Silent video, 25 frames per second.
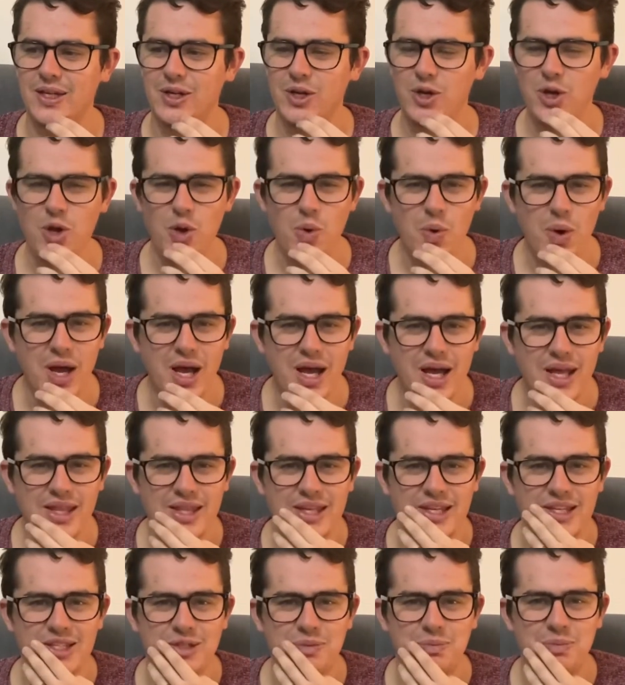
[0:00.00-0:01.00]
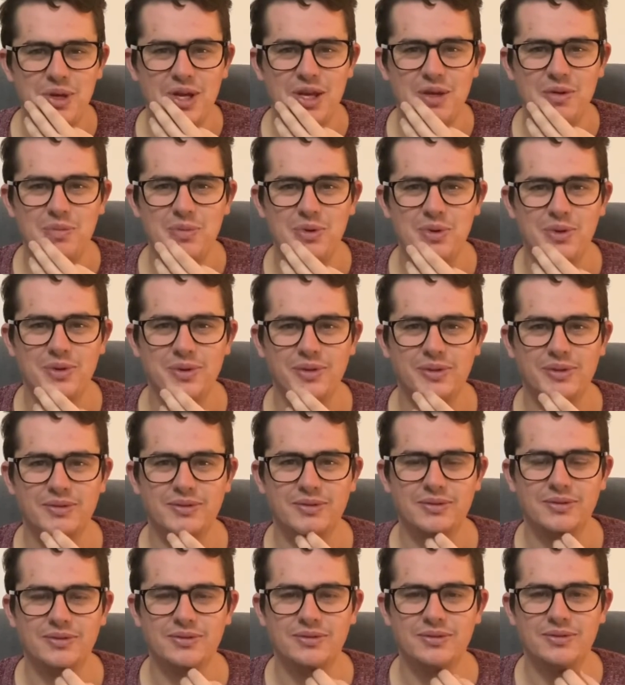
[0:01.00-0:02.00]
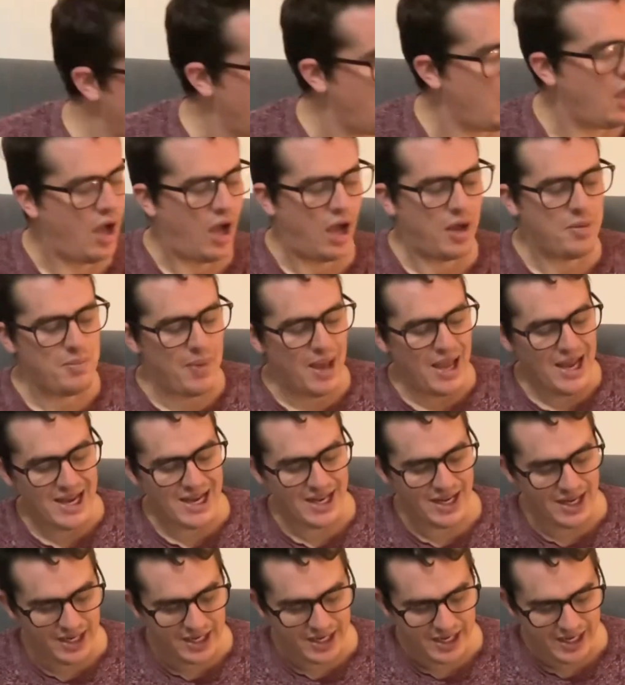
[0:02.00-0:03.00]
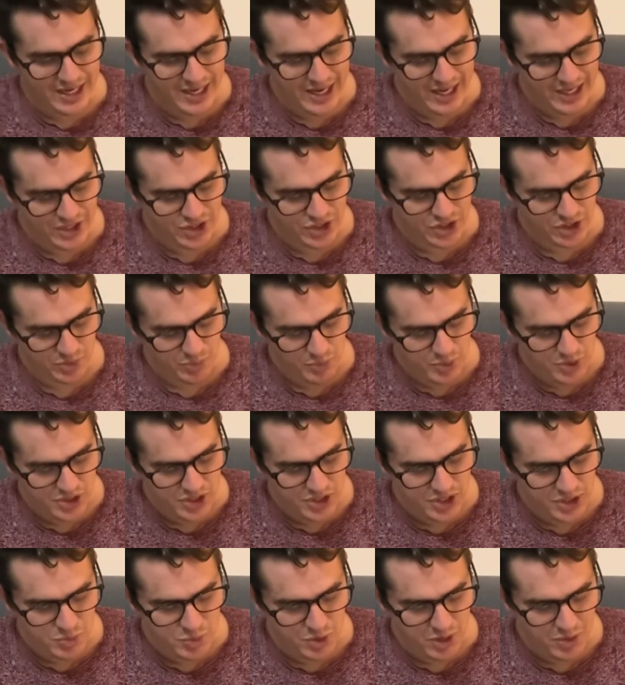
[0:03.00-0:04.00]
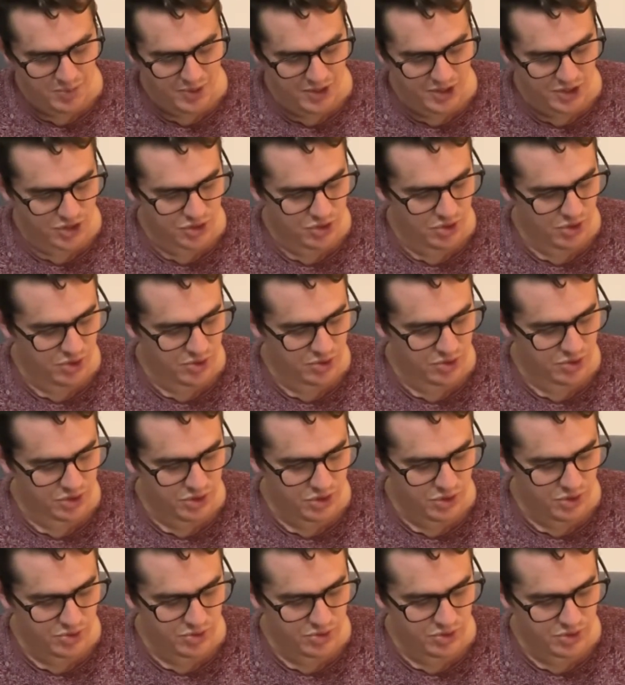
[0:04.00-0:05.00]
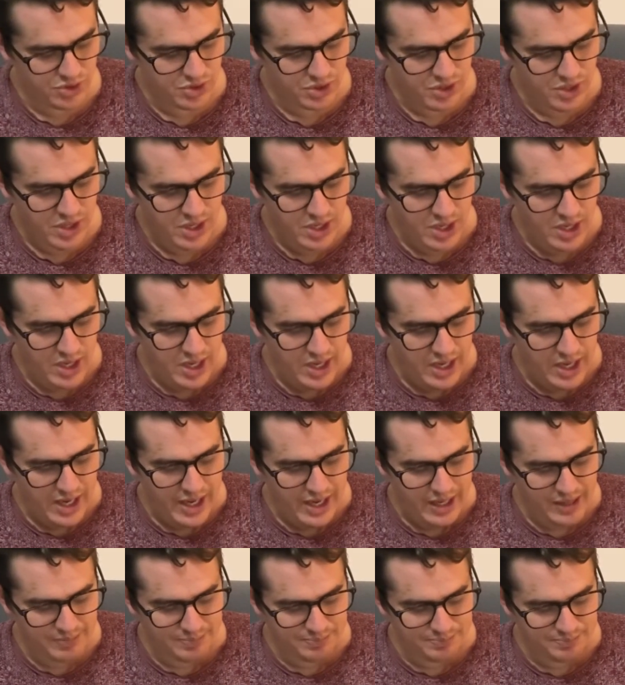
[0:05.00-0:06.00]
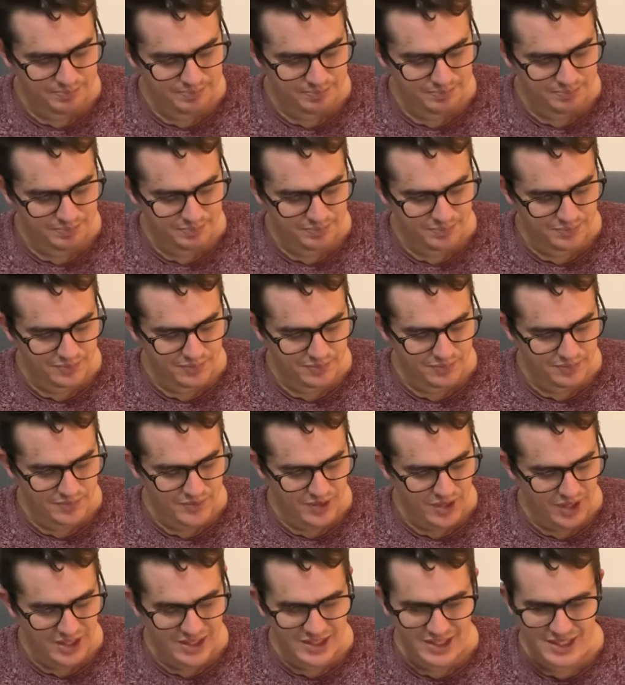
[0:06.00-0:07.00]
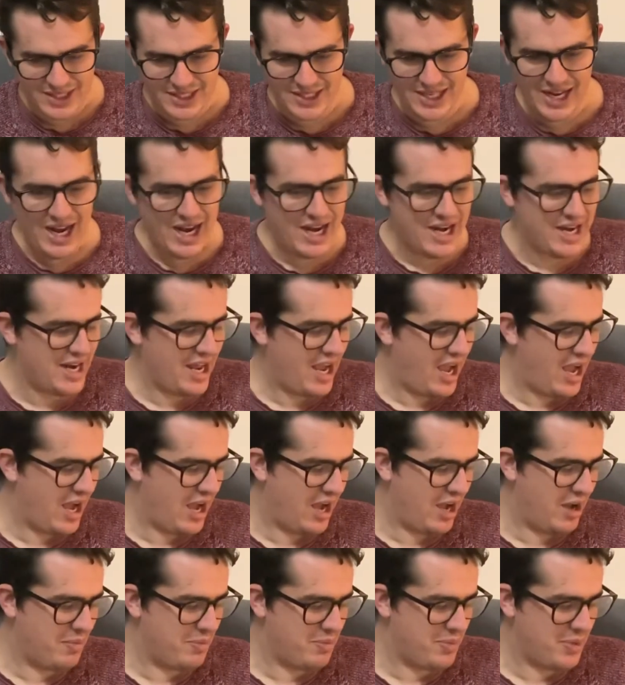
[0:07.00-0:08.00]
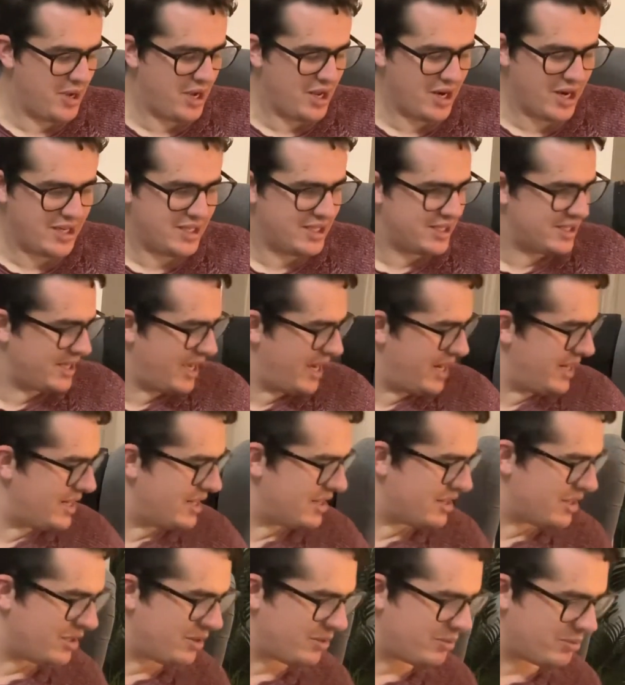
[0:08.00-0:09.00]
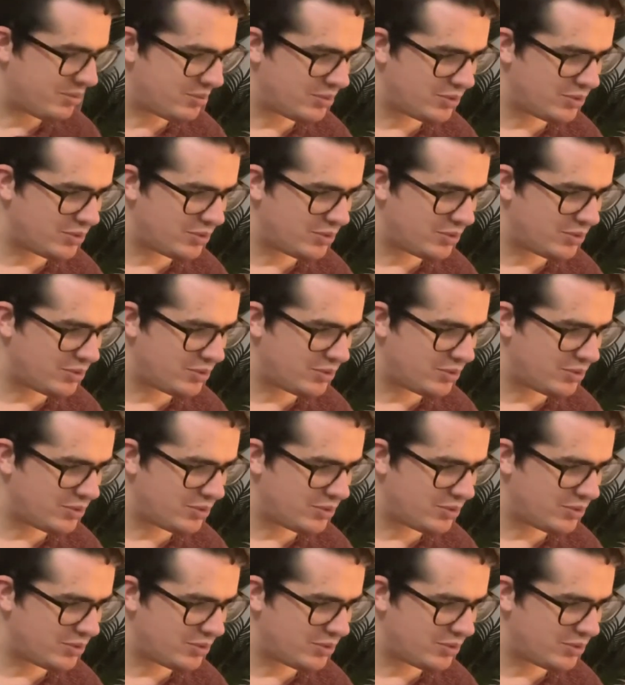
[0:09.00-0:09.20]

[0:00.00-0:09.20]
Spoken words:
Who are these people? I'm making a connection, which is one of my strong suits. I stand up and I say to them,